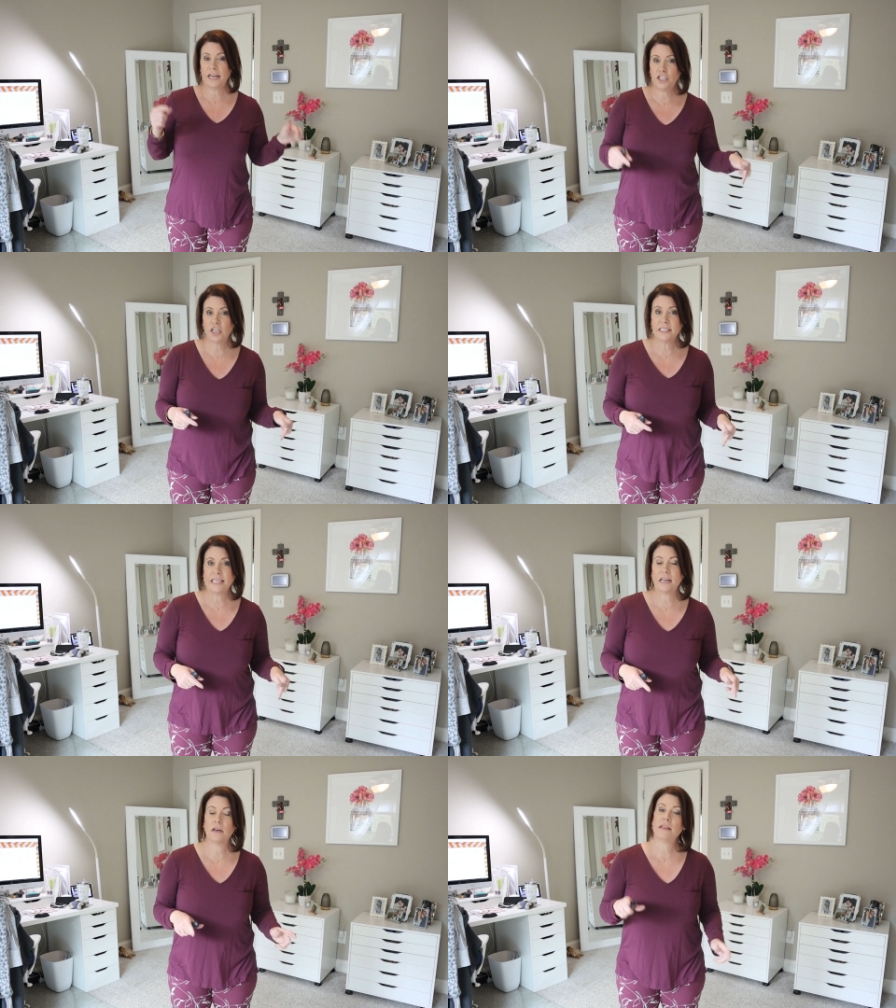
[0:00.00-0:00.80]
that I
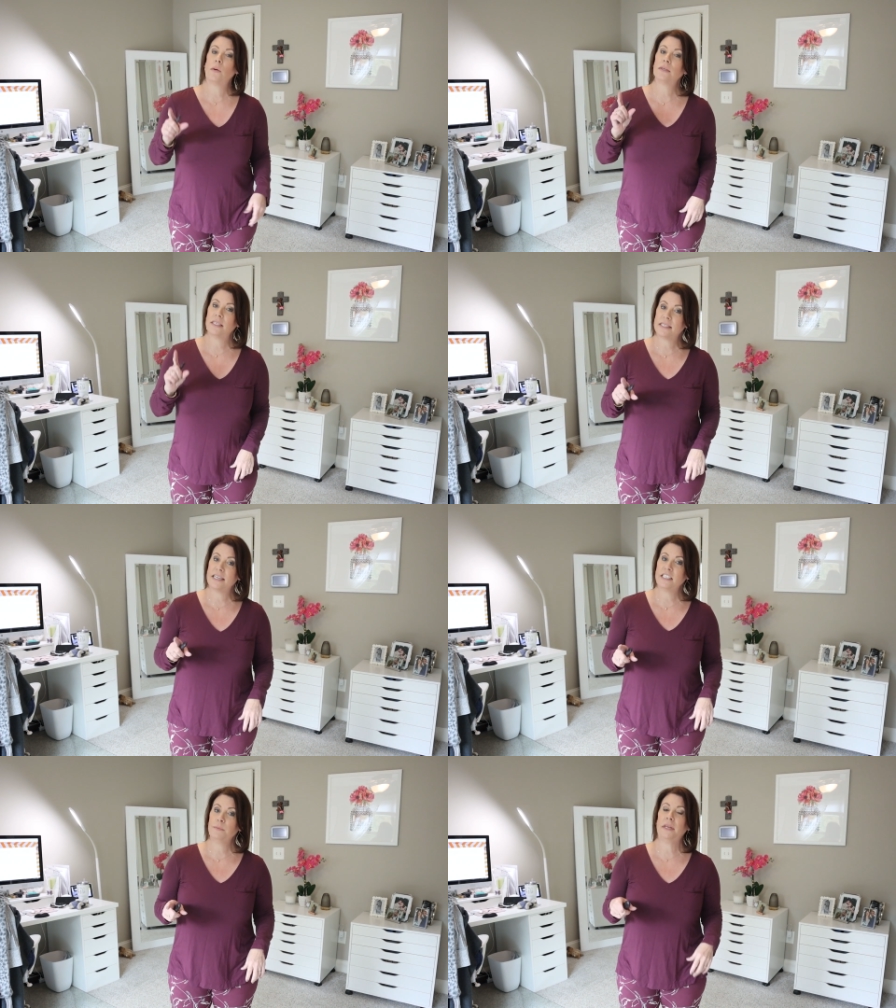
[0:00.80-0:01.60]
just had on that was a
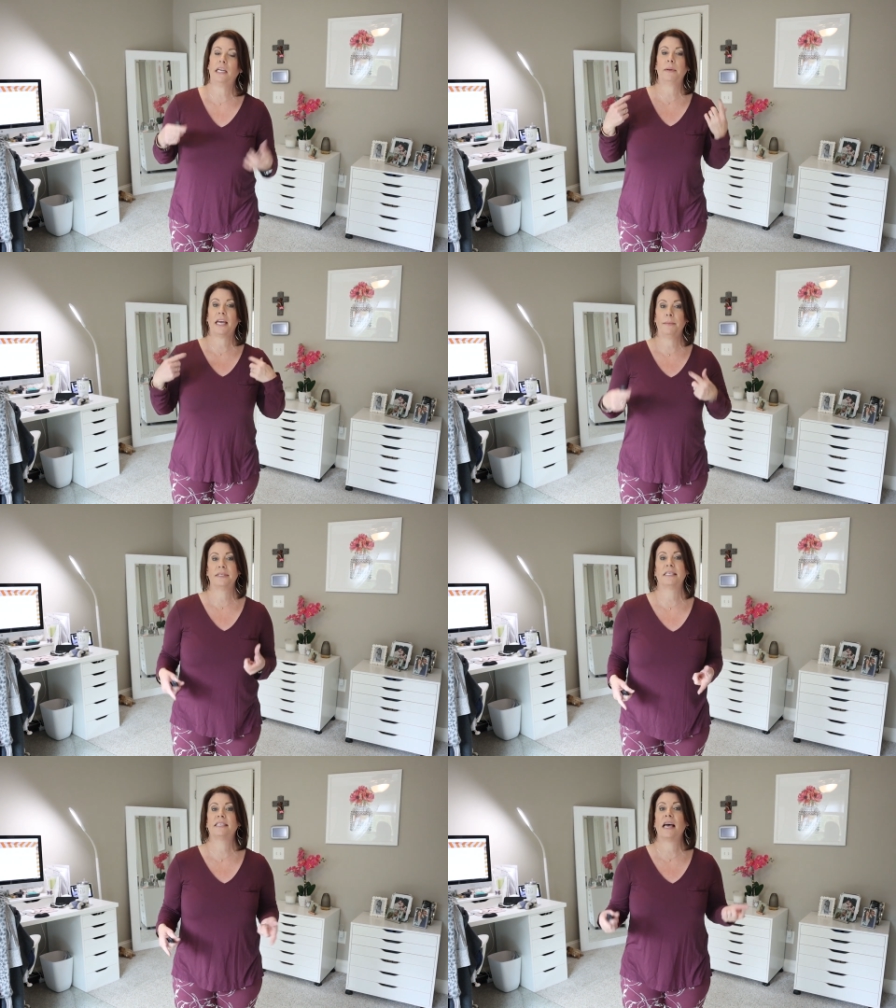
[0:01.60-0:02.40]
size medium. It came
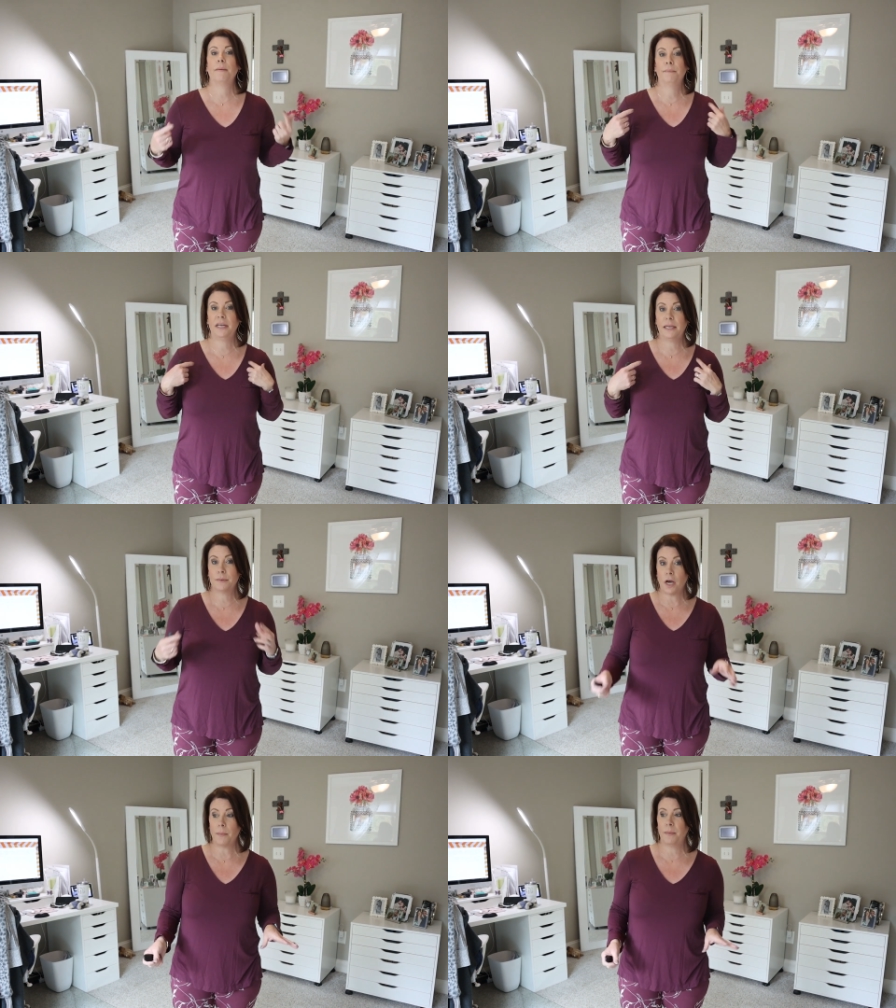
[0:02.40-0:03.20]
as a set,
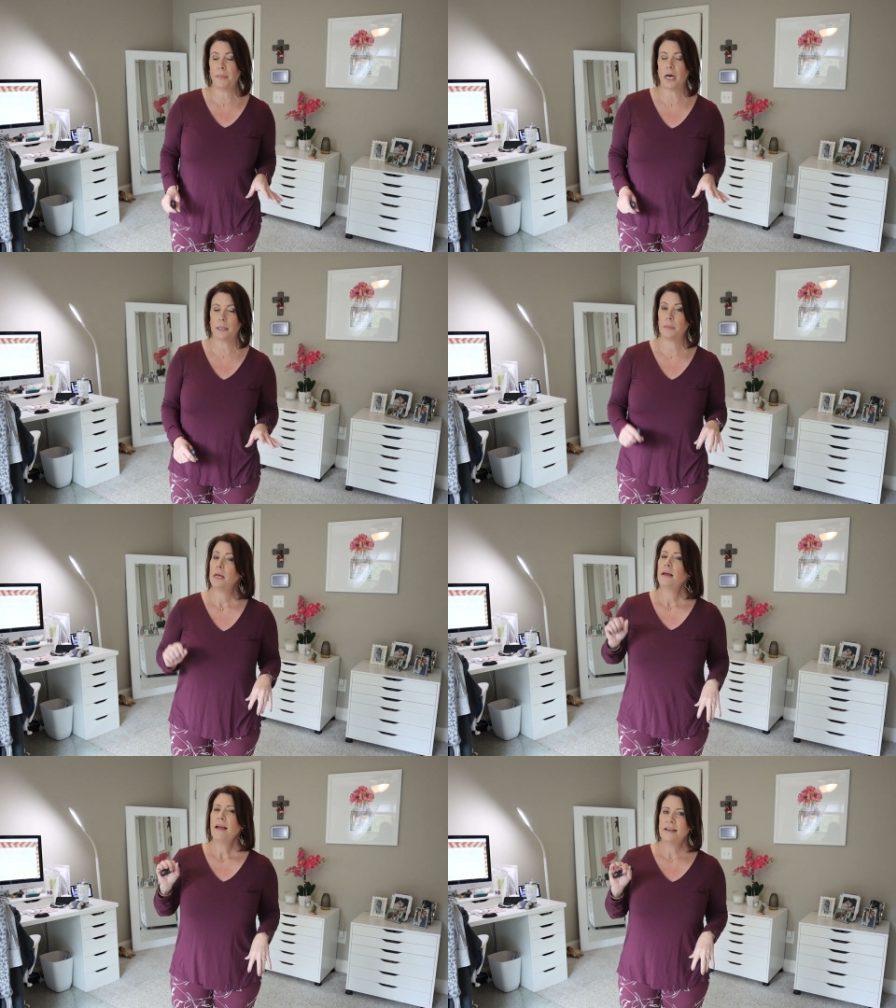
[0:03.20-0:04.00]
medium top and bottom.
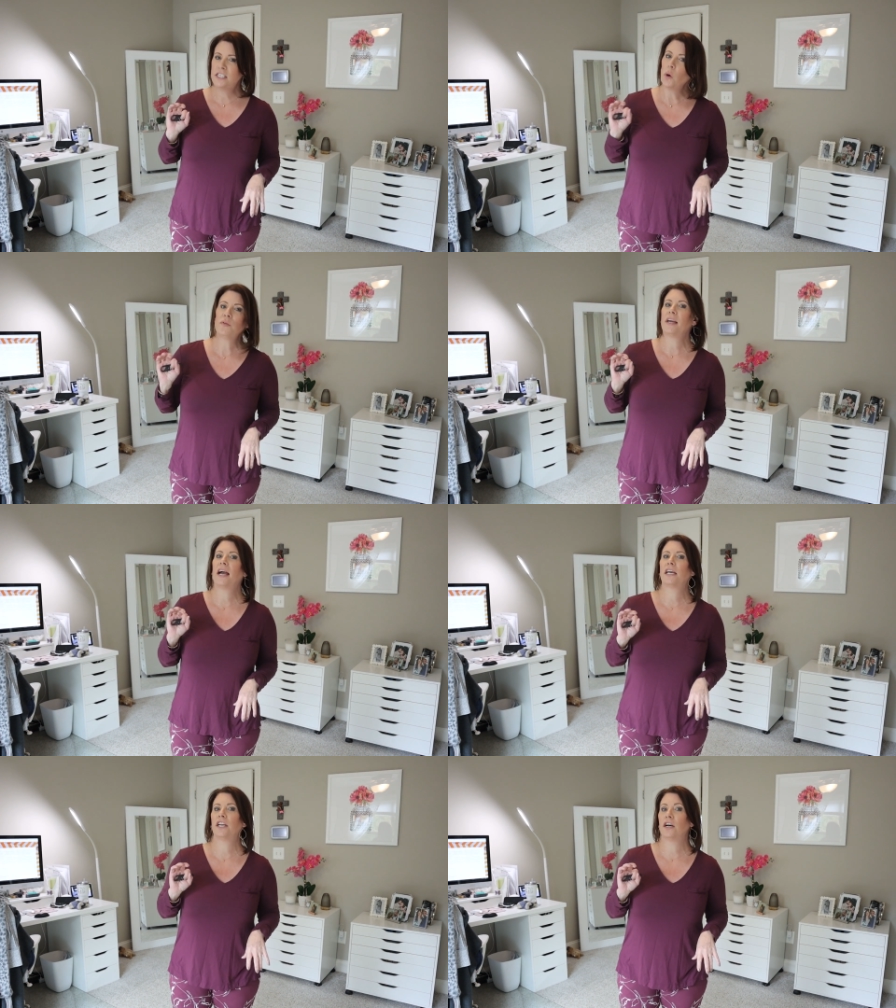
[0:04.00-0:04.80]
Don't think
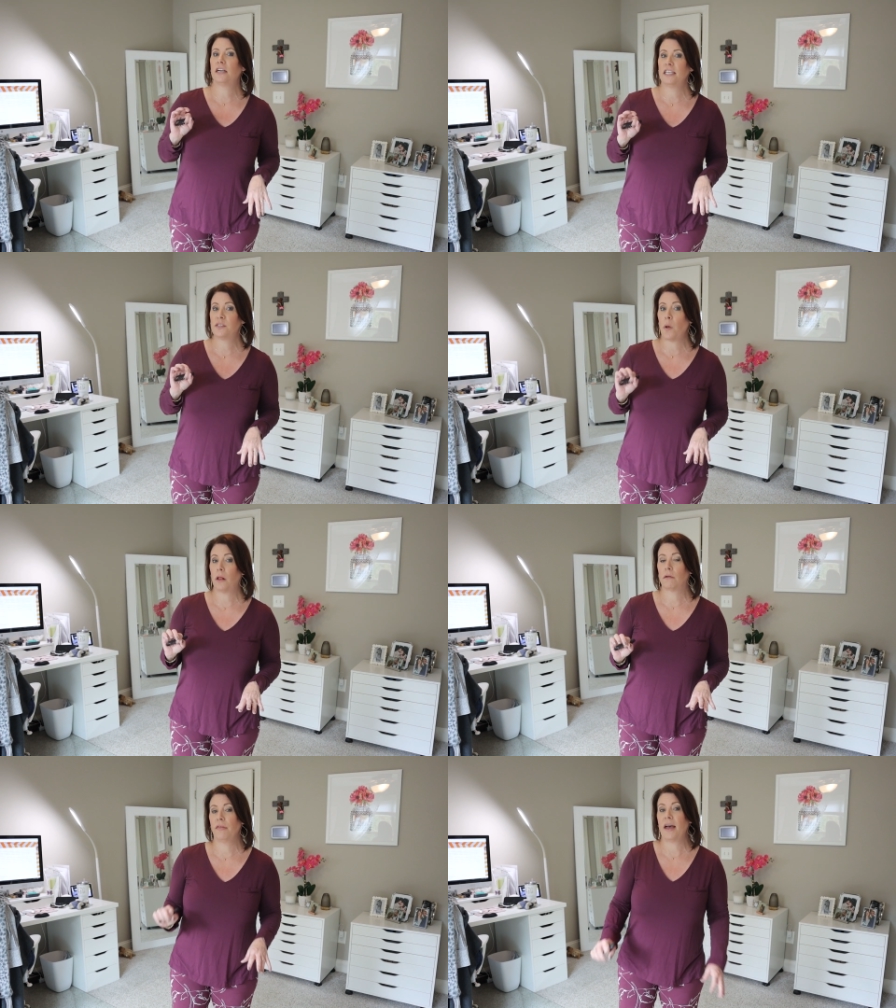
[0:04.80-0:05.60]
I could have gone any
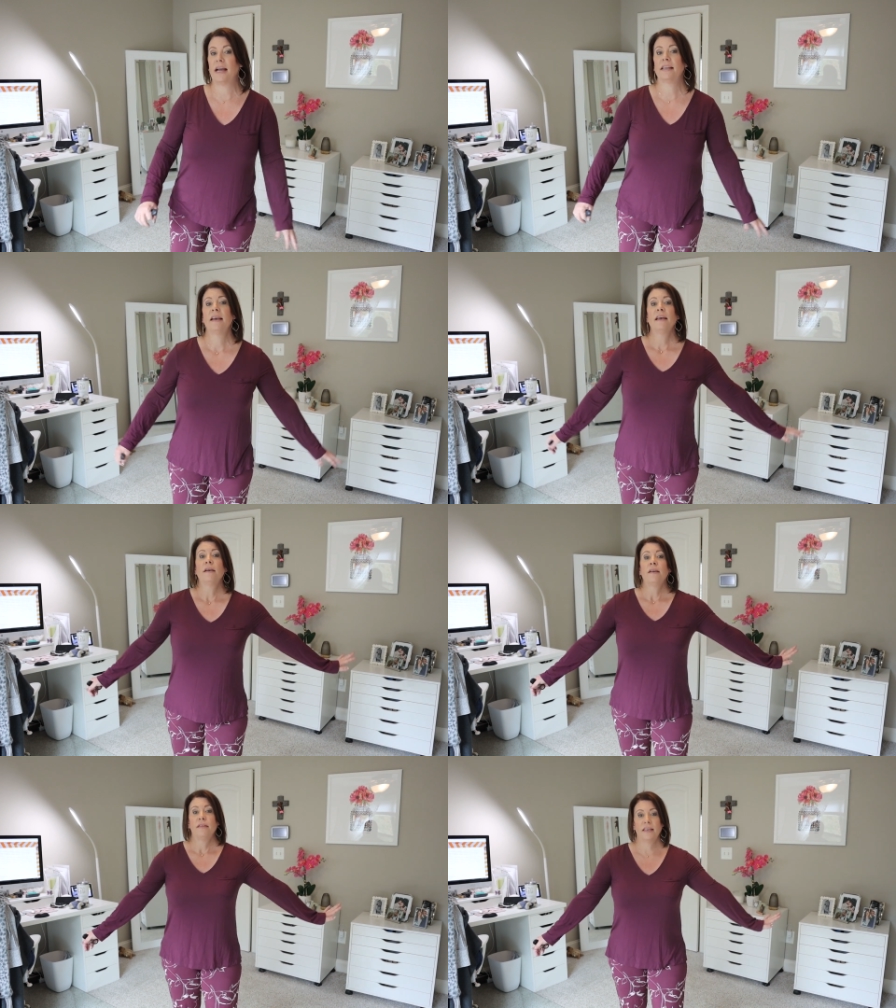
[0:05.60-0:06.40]
smaller on that.
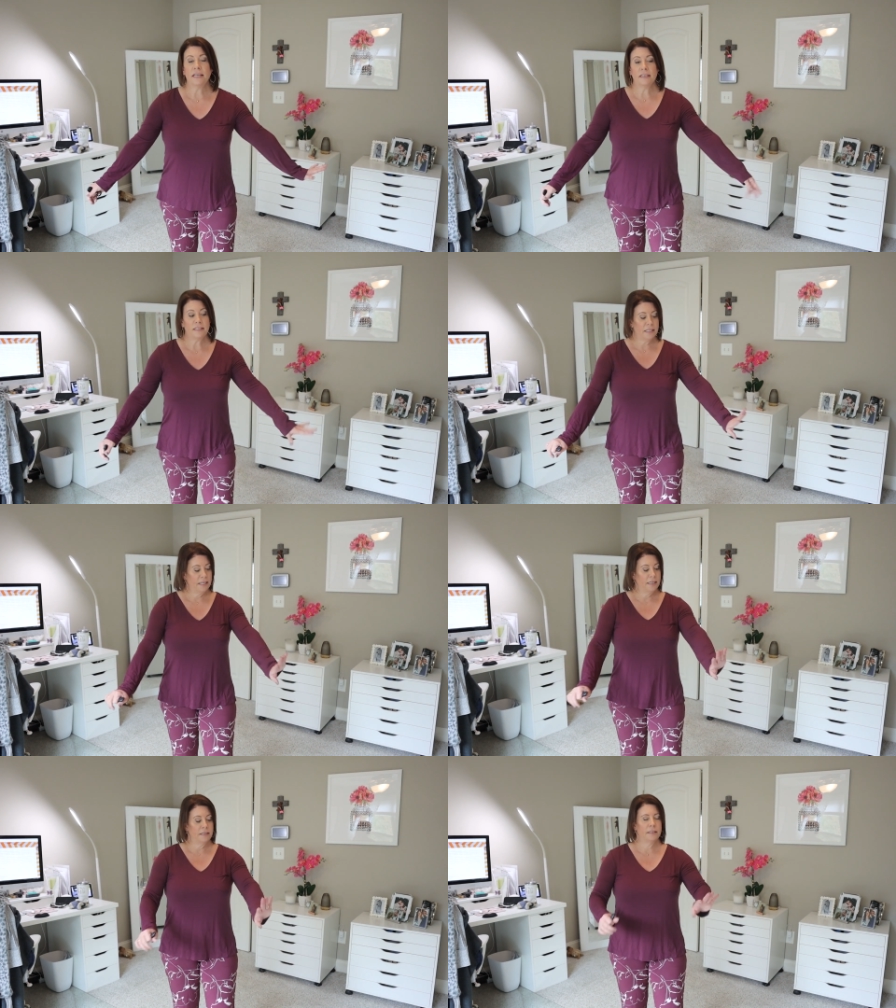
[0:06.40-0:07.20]
This
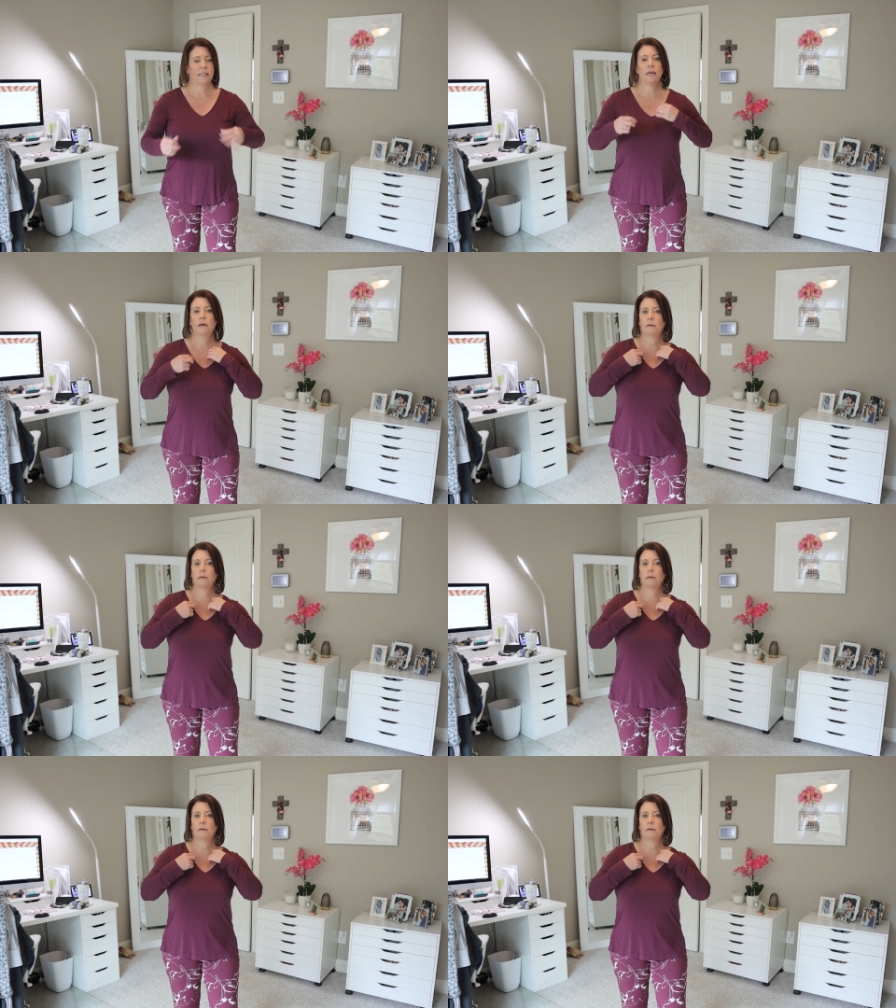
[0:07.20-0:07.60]
is,